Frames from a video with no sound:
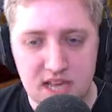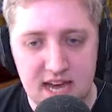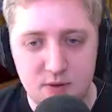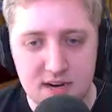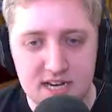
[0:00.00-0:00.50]

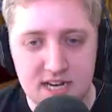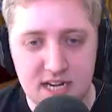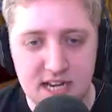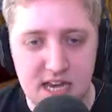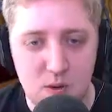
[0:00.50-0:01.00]
that. Do I need a
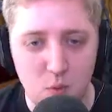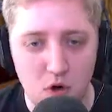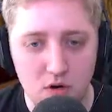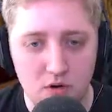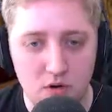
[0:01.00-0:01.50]
key
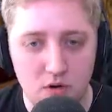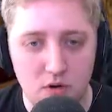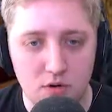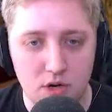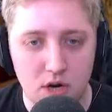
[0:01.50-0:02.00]
one
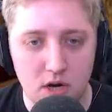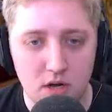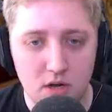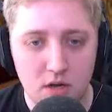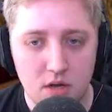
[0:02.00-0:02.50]
or not?
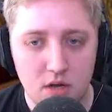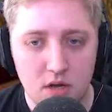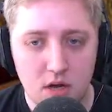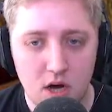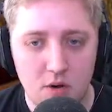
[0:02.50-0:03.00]

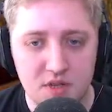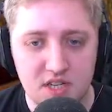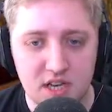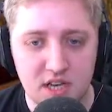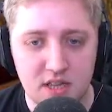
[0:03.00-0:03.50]
Oh,
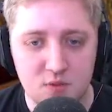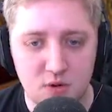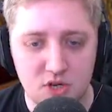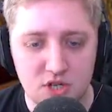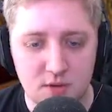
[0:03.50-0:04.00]
there's a... There's
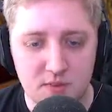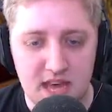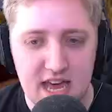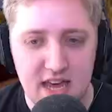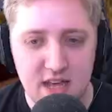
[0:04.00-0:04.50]
one just up
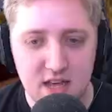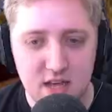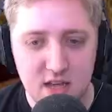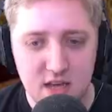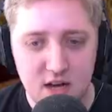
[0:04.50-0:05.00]
there.
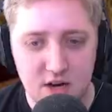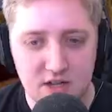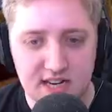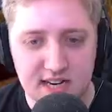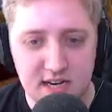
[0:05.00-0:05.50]
Hold on
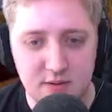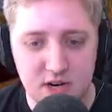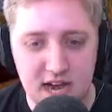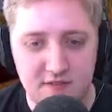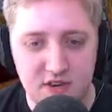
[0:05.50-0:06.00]
a second. I'm
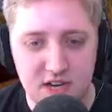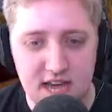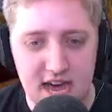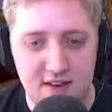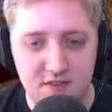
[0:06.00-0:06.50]
gonna have to
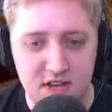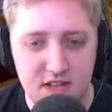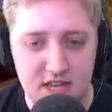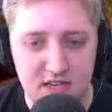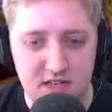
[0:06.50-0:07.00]
get after
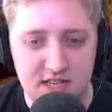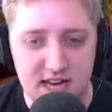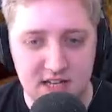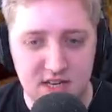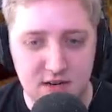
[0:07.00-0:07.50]
this
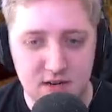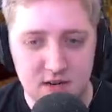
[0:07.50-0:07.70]
skeleton.